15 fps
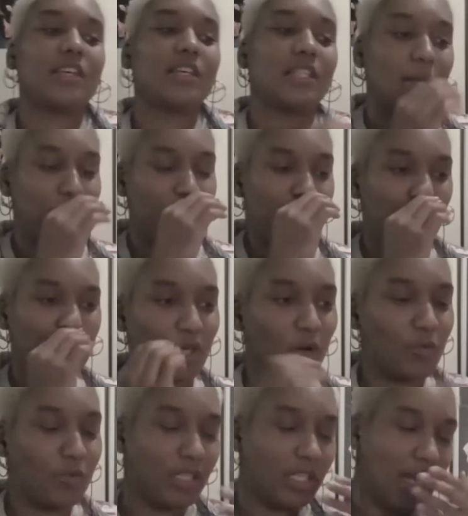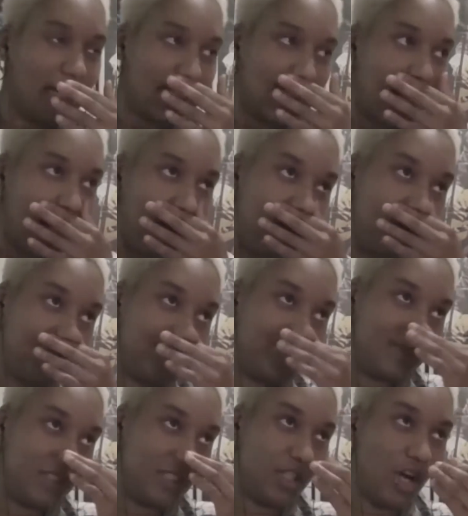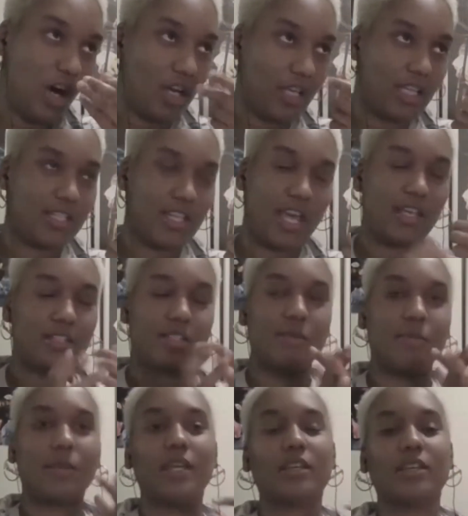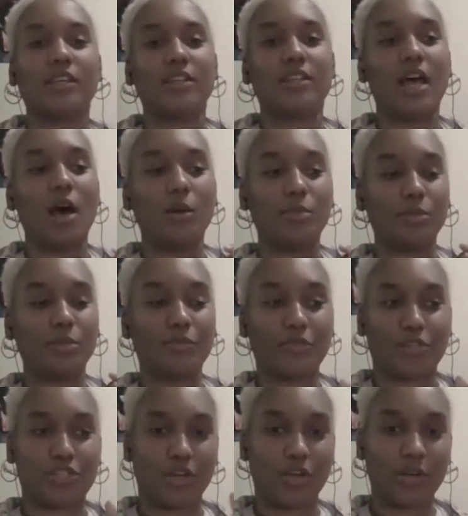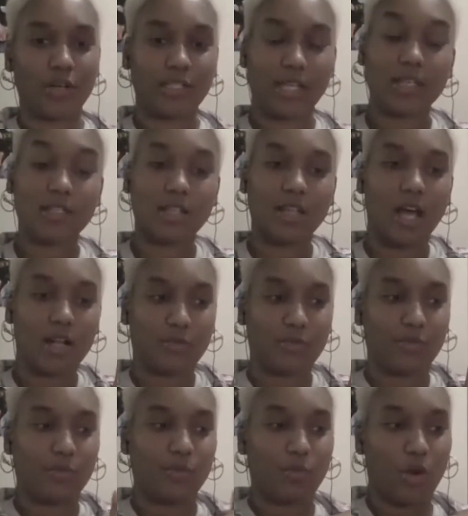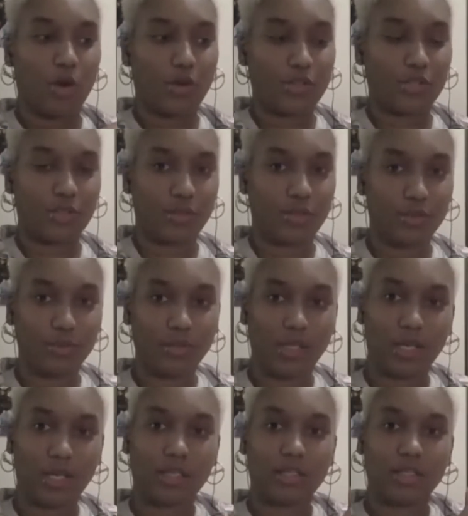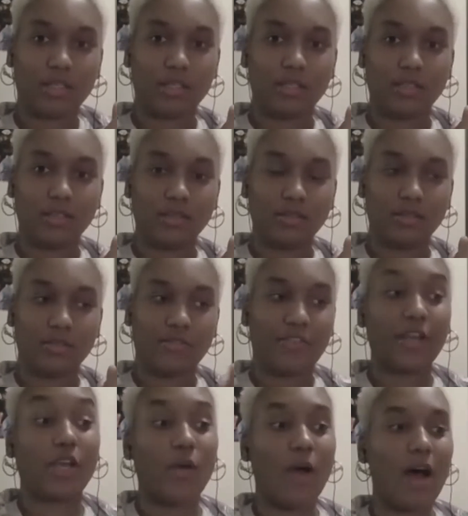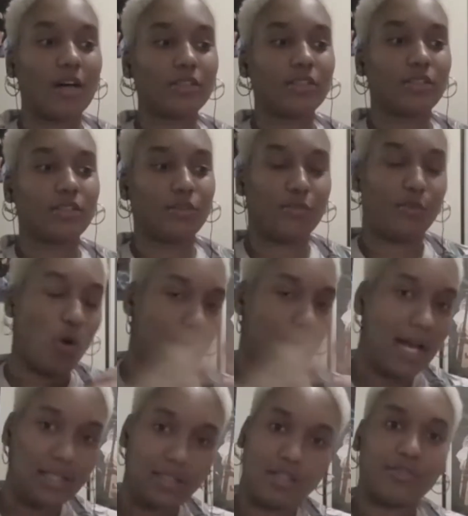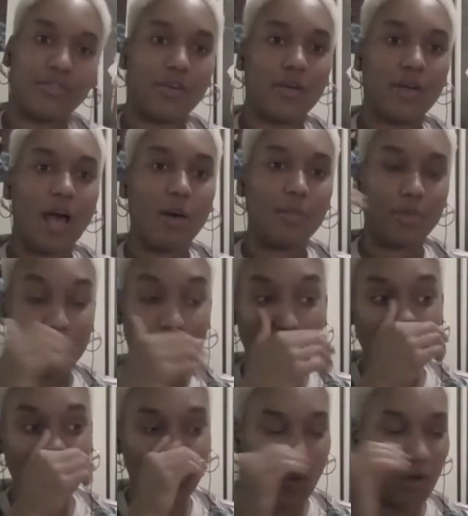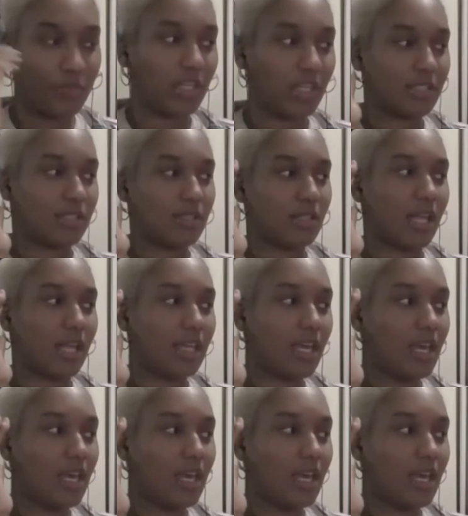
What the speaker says: like people don't realize how long it takes to make an album. For sure, it takes a lot of work to like figure out the format of your album. If you want things to like